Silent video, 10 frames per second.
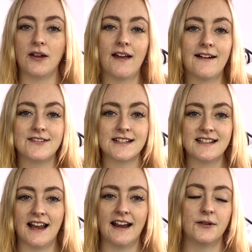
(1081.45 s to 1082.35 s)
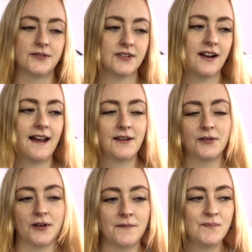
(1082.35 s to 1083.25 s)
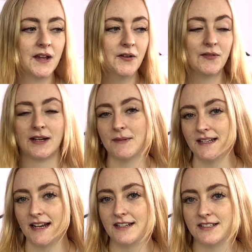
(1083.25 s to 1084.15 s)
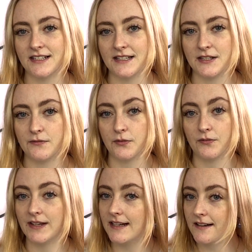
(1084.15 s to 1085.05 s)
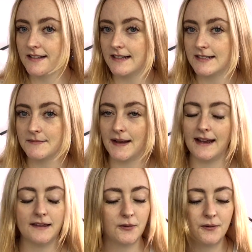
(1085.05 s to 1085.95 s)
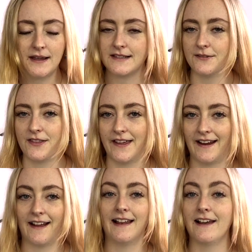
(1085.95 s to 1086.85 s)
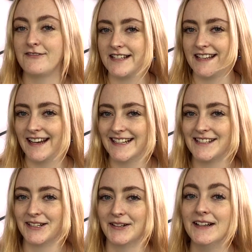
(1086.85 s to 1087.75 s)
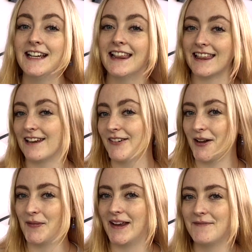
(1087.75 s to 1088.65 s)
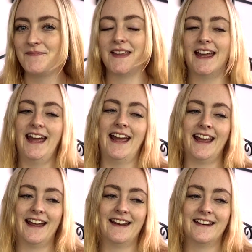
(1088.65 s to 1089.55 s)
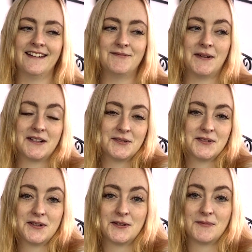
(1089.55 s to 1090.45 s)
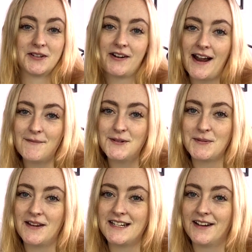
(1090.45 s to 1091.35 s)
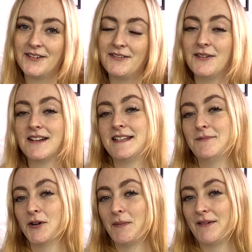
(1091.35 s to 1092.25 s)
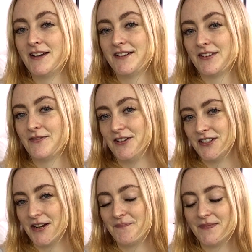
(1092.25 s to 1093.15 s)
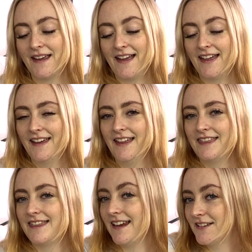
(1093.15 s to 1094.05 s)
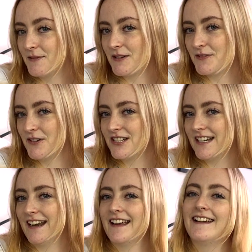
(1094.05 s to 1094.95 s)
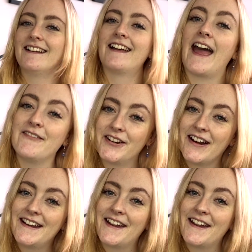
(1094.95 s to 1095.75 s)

what you have to say, also like your recommendations for videos I should make, all that sort of thing. I love to see it, so leave a comment and make sure to subscribe to my channel if you want to see more of my videos in the future. Thank you so much for watching. Have a great